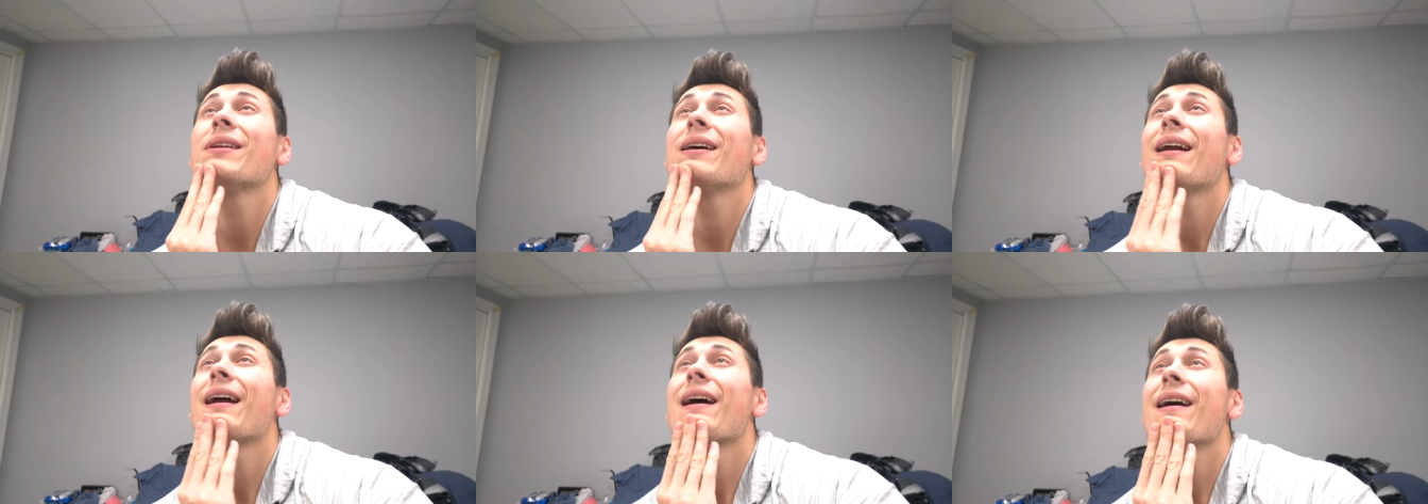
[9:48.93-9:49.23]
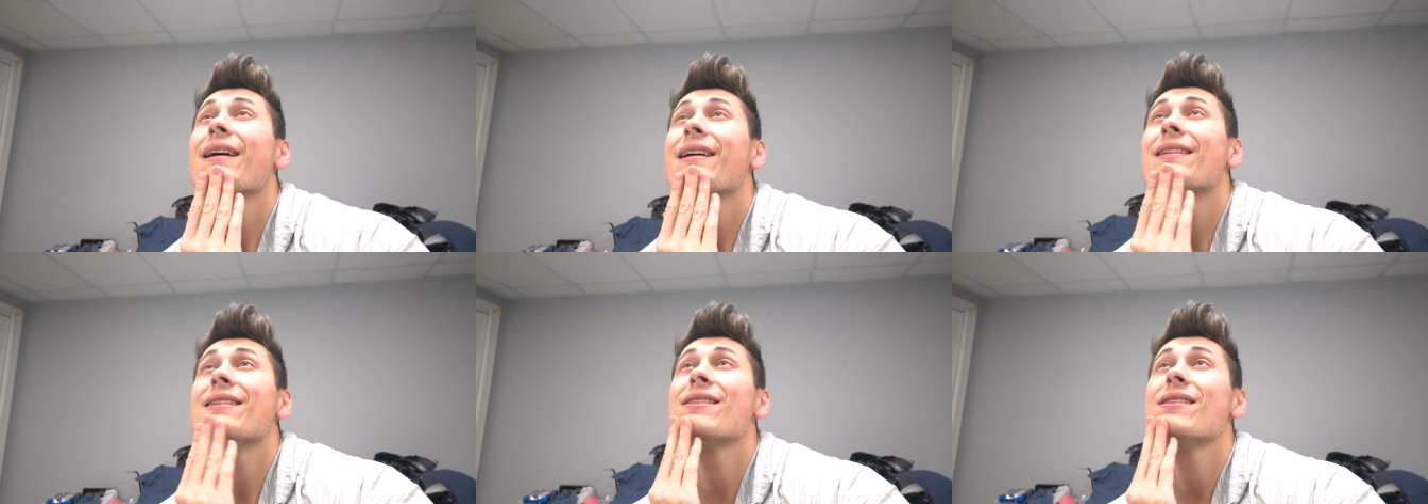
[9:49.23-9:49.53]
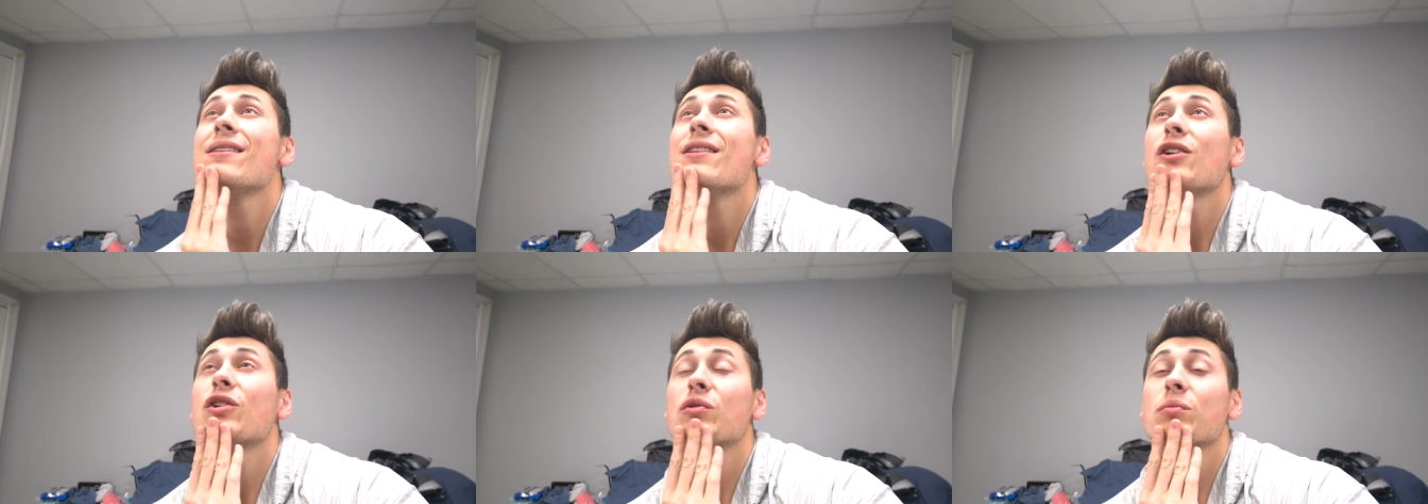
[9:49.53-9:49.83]
today
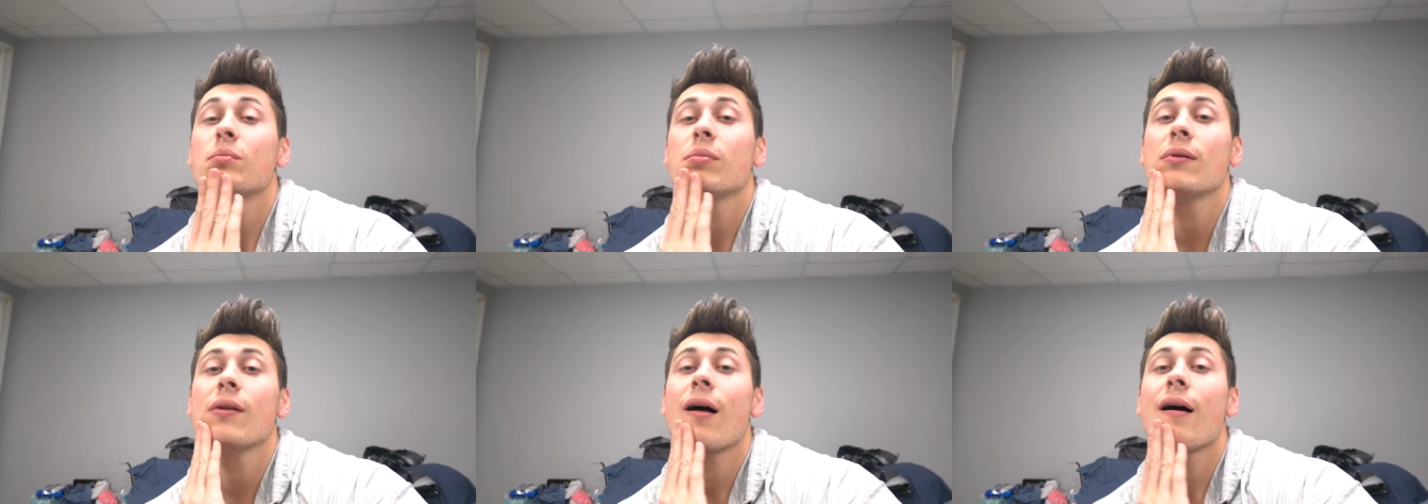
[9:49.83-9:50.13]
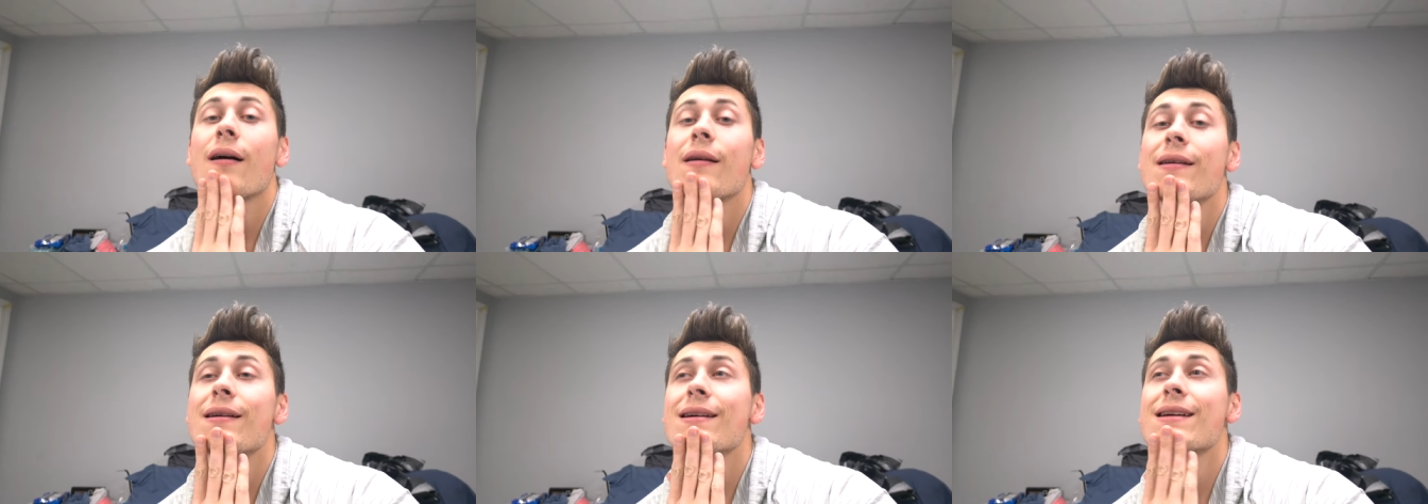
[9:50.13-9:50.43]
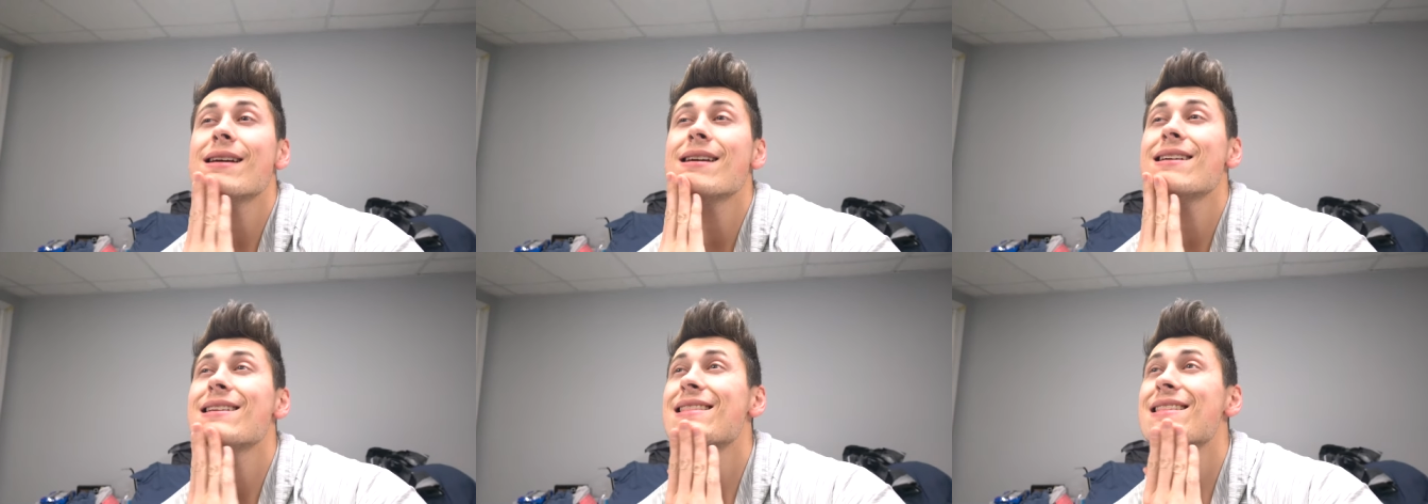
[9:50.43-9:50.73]
and there's blood
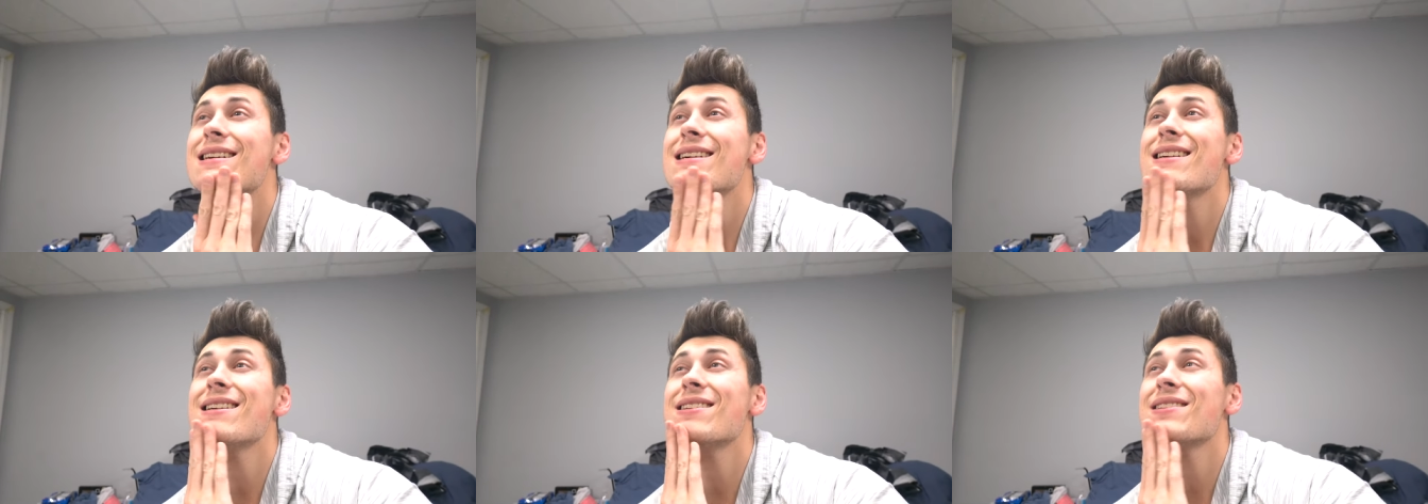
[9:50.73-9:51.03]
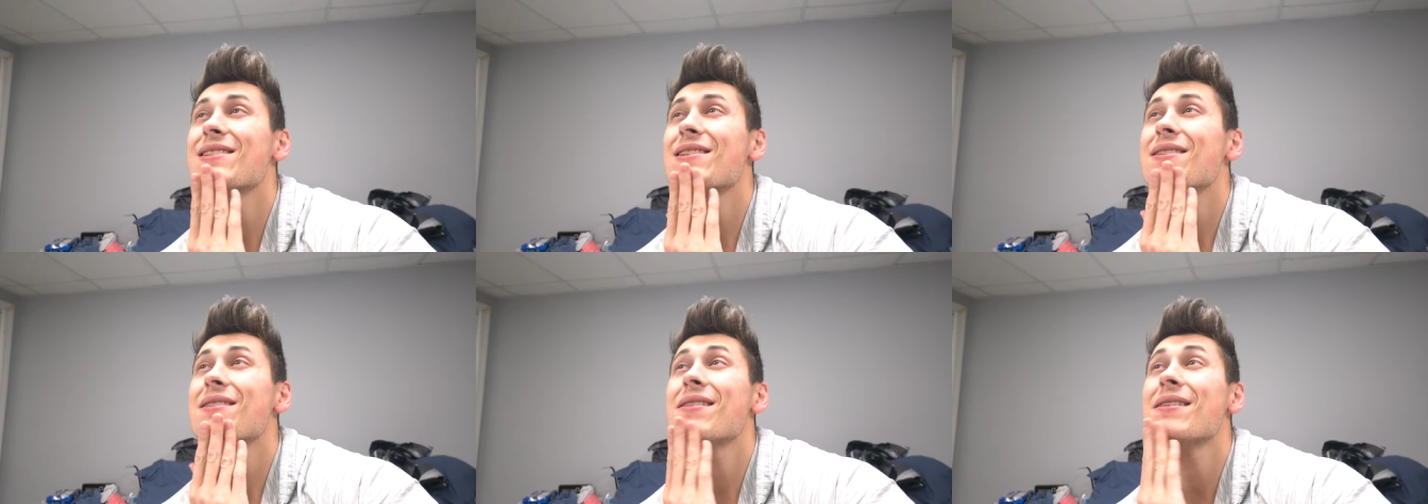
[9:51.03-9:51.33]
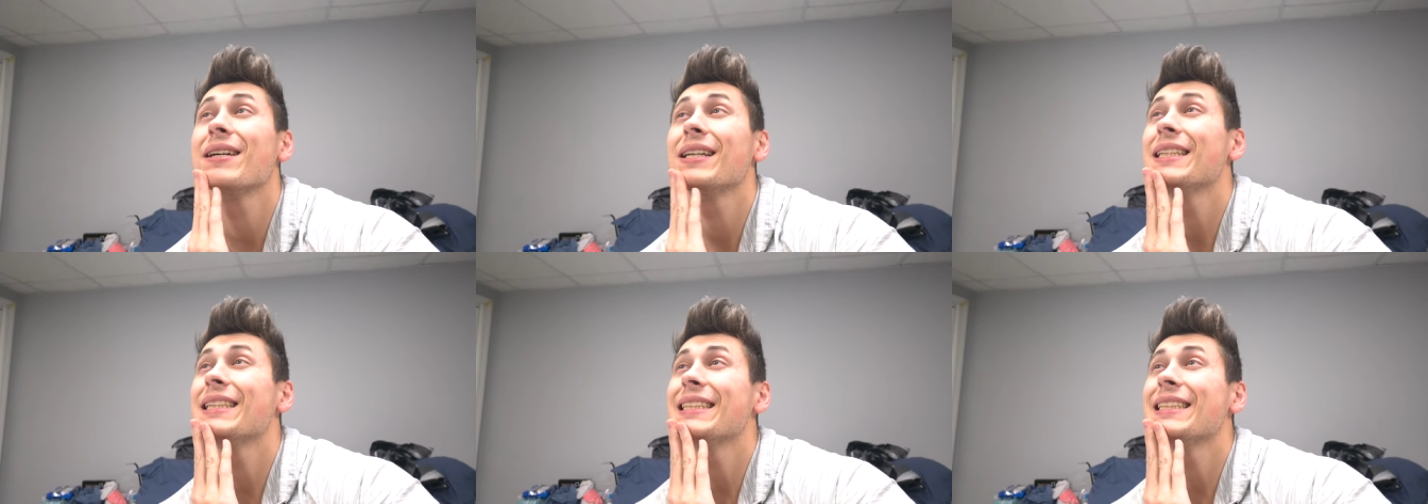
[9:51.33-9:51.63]
there, so